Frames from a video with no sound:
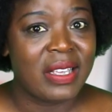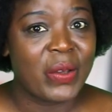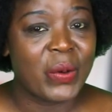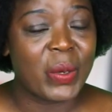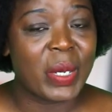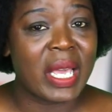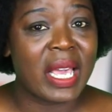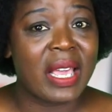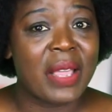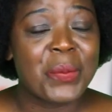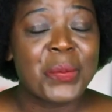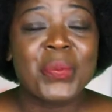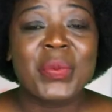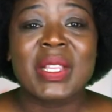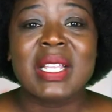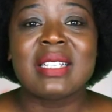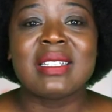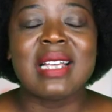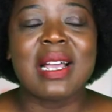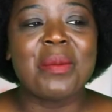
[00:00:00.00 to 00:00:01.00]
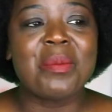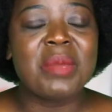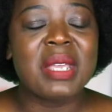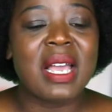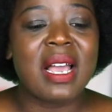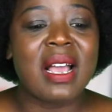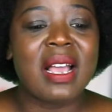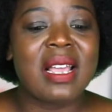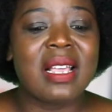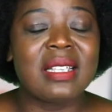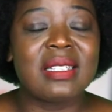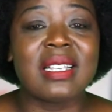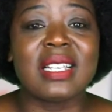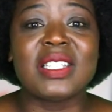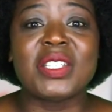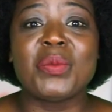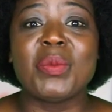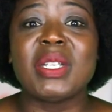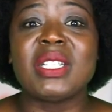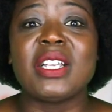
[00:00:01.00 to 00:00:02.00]
Okay, Zambia is
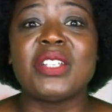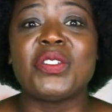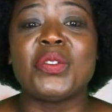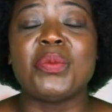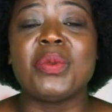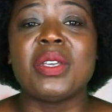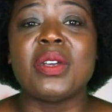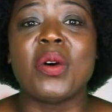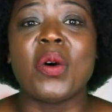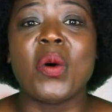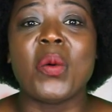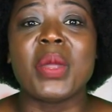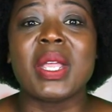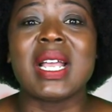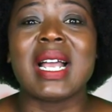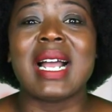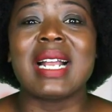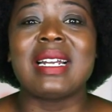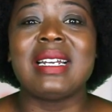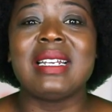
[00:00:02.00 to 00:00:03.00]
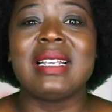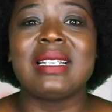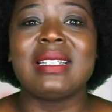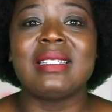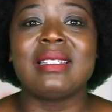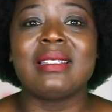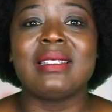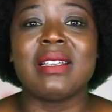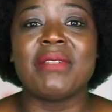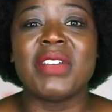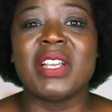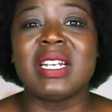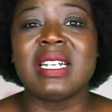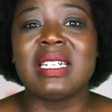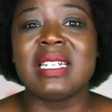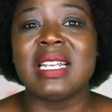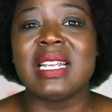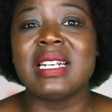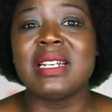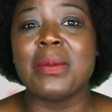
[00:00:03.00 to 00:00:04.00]
estimated to be owing at least
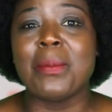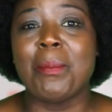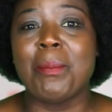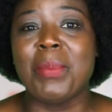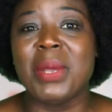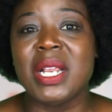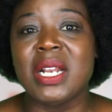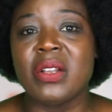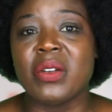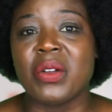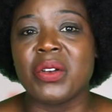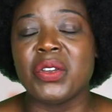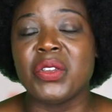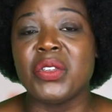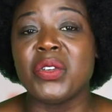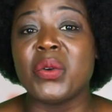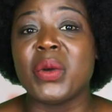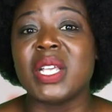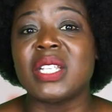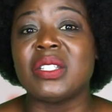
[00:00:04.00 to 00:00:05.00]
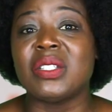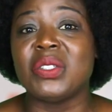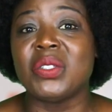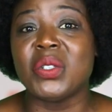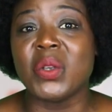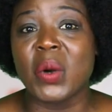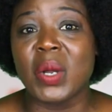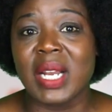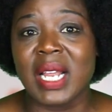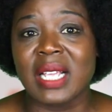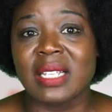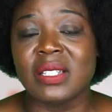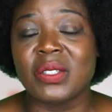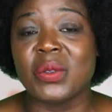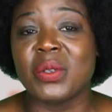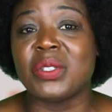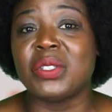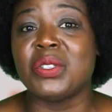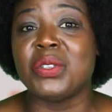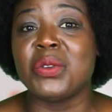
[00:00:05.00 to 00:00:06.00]
17 billion US dollars
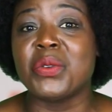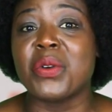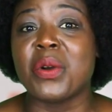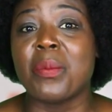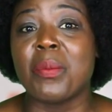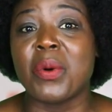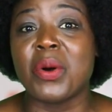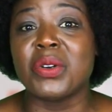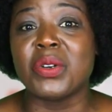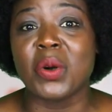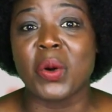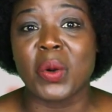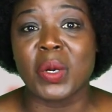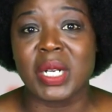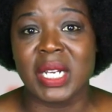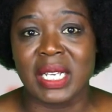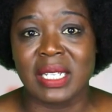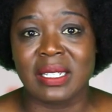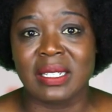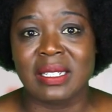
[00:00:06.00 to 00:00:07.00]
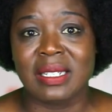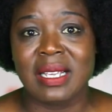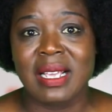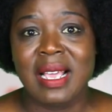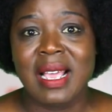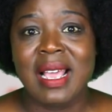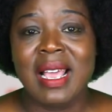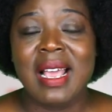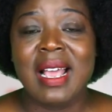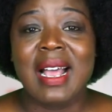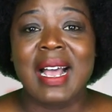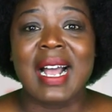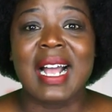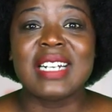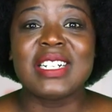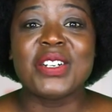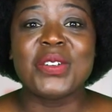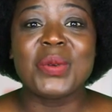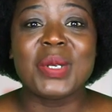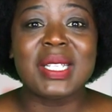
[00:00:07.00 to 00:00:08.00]
to its euro bond holders.
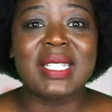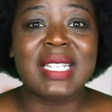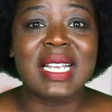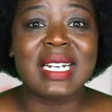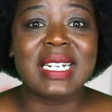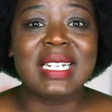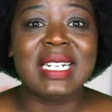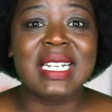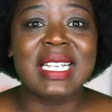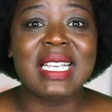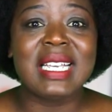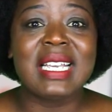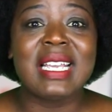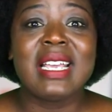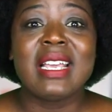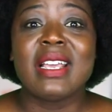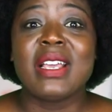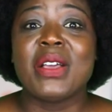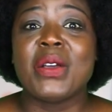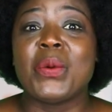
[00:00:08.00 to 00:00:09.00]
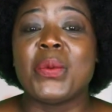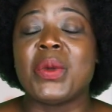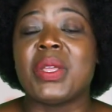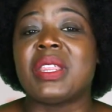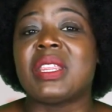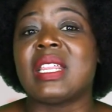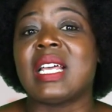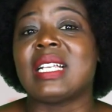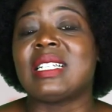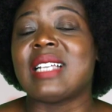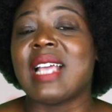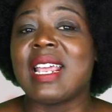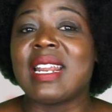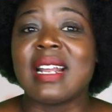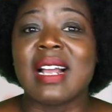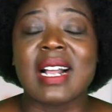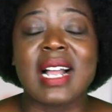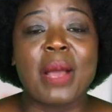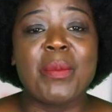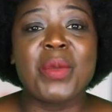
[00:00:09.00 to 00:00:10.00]
And recently, with
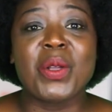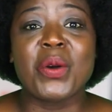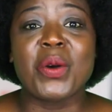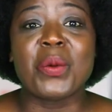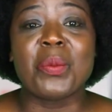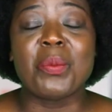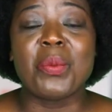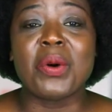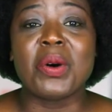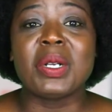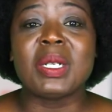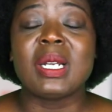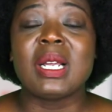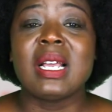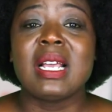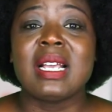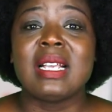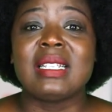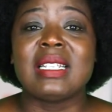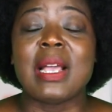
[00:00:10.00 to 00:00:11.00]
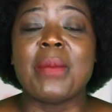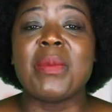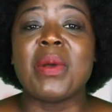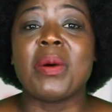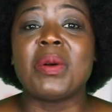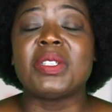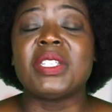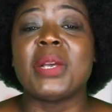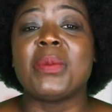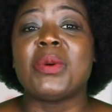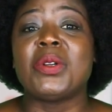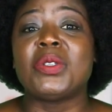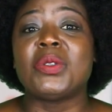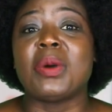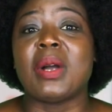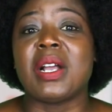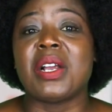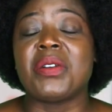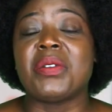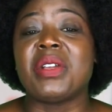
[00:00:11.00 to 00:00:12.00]
China coming on board, Zambia was able
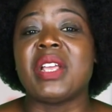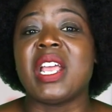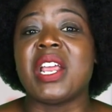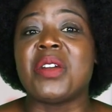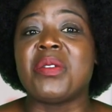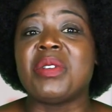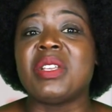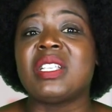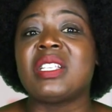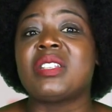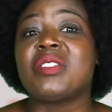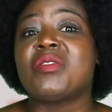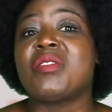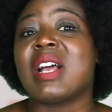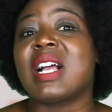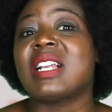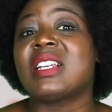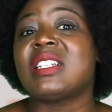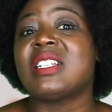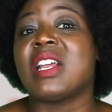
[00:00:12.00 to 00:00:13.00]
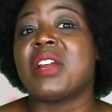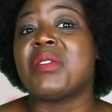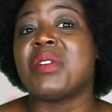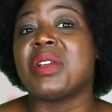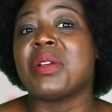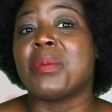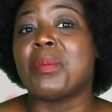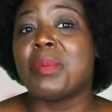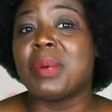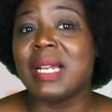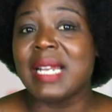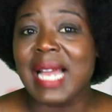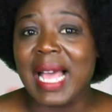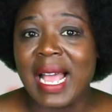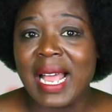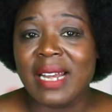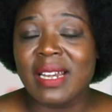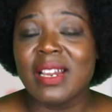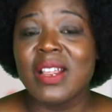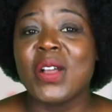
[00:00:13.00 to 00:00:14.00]
to agree a restructuring
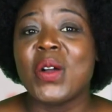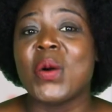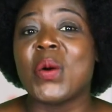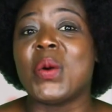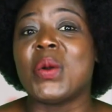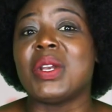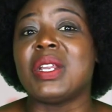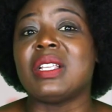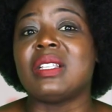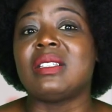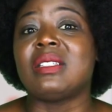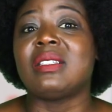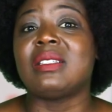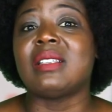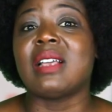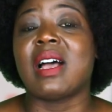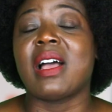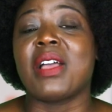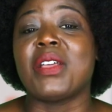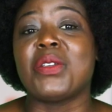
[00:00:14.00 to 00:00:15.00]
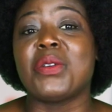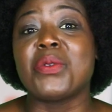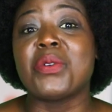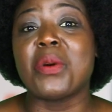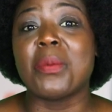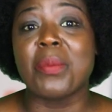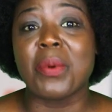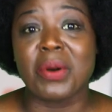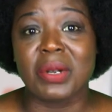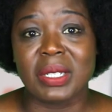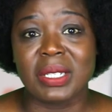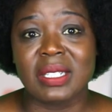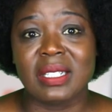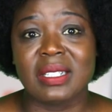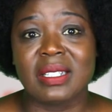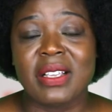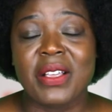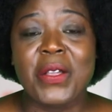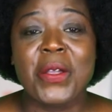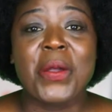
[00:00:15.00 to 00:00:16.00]
plan on its uh, euro
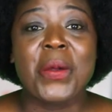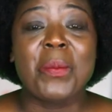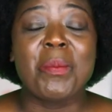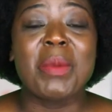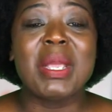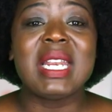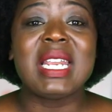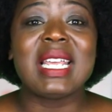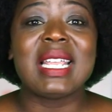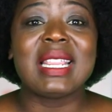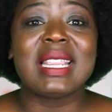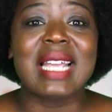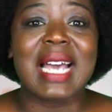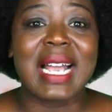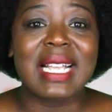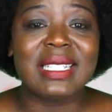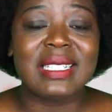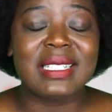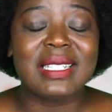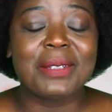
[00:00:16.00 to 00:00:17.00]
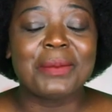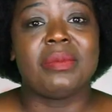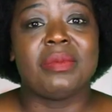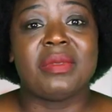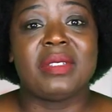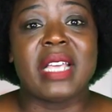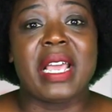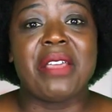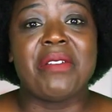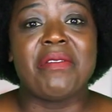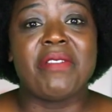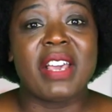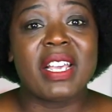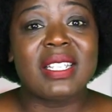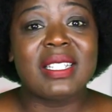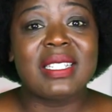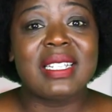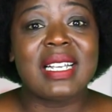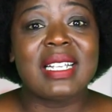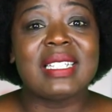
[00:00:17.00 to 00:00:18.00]
bonds, meaning that the
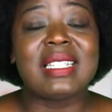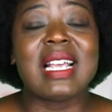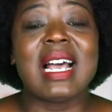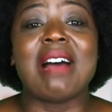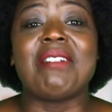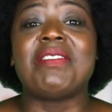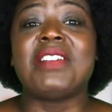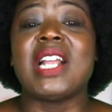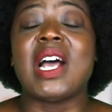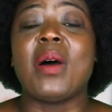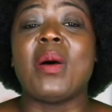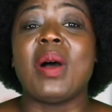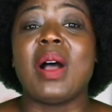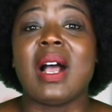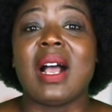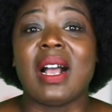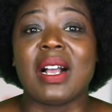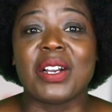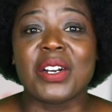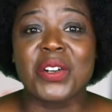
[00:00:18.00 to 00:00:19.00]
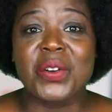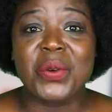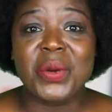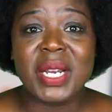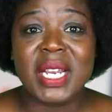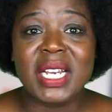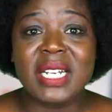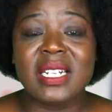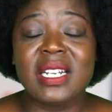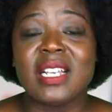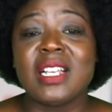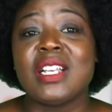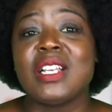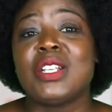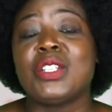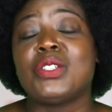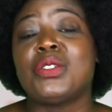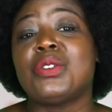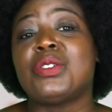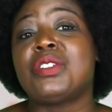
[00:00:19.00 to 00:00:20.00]
investors have now agreed
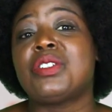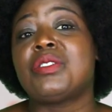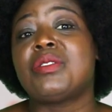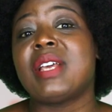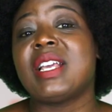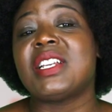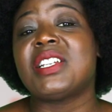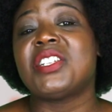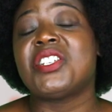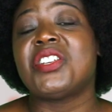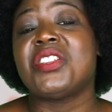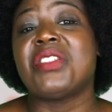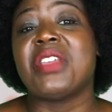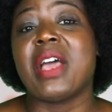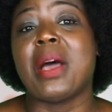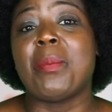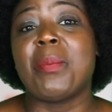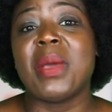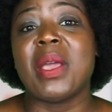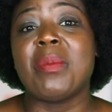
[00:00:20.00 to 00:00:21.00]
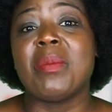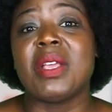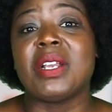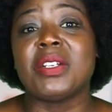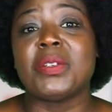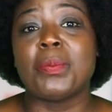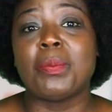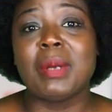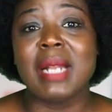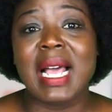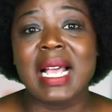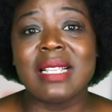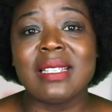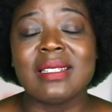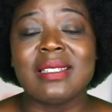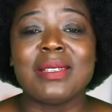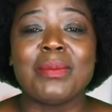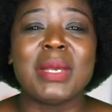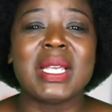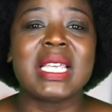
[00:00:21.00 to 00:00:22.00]
to stretch their payment
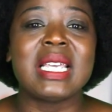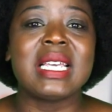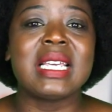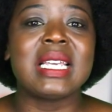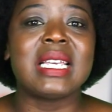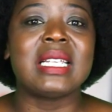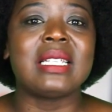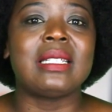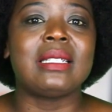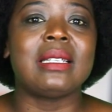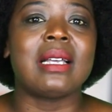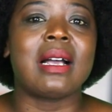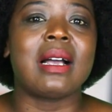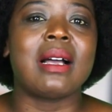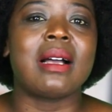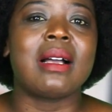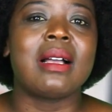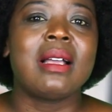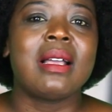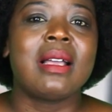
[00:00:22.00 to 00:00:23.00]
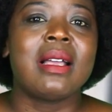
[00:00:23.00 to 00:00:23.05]
plans, making it uh,